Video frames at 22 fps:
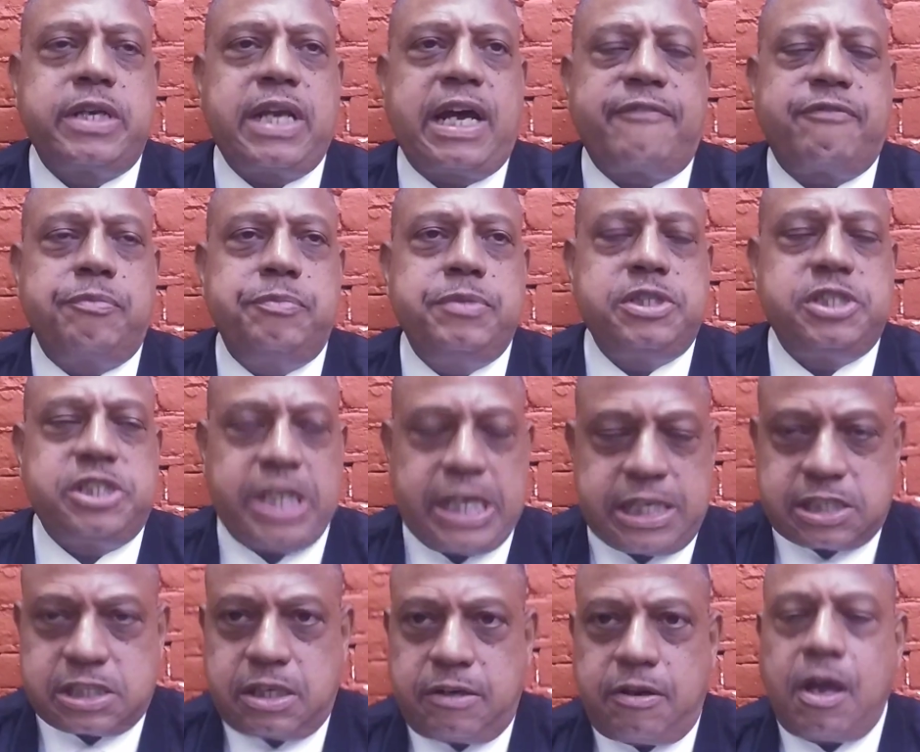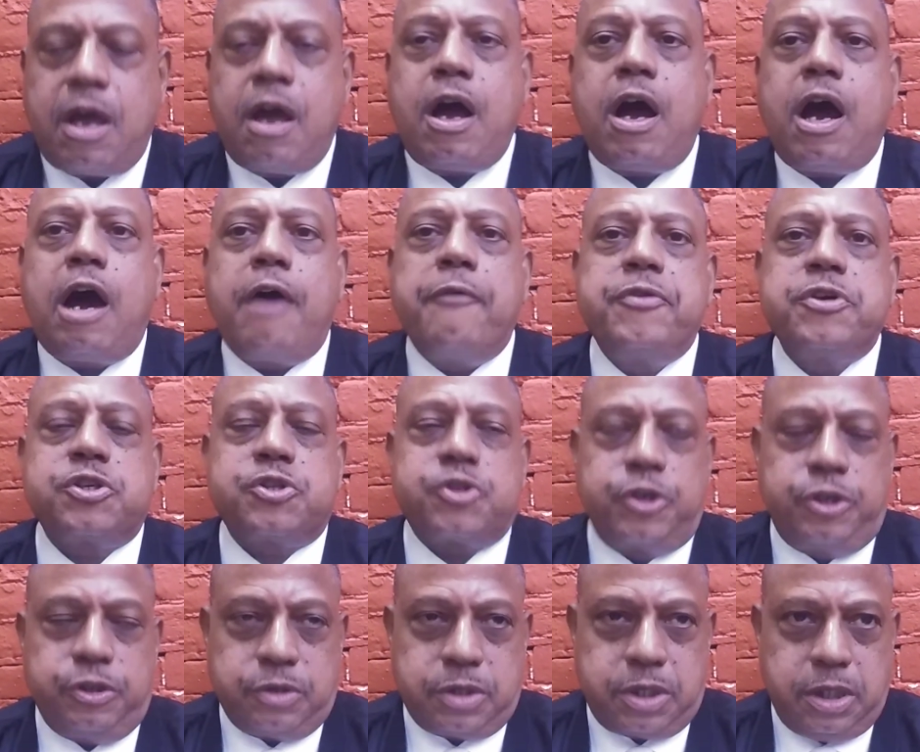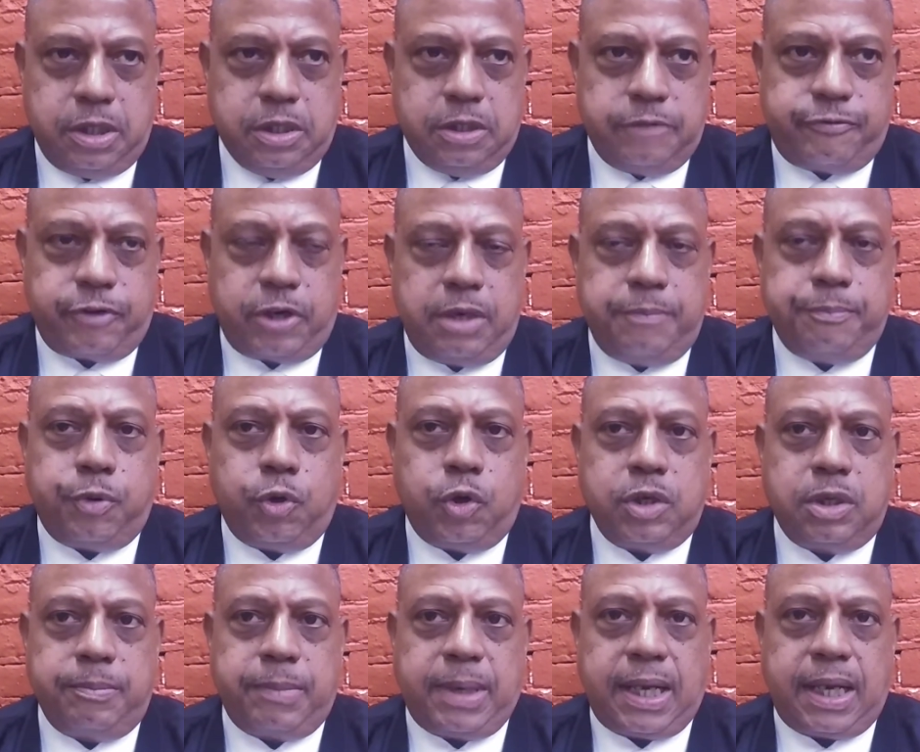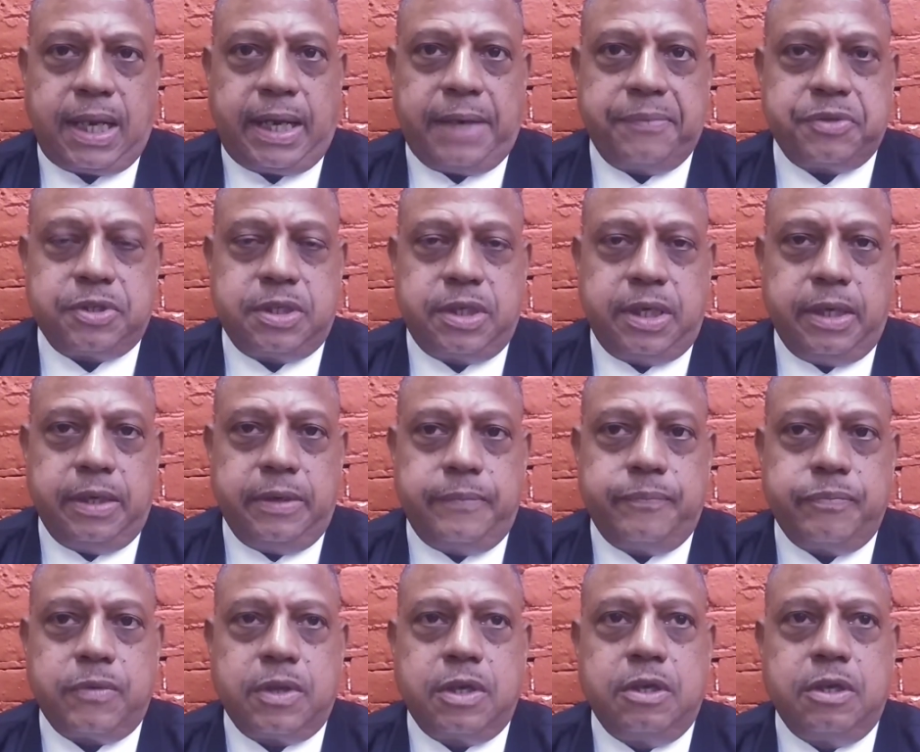not from possessor of external goods. Very important in my life today.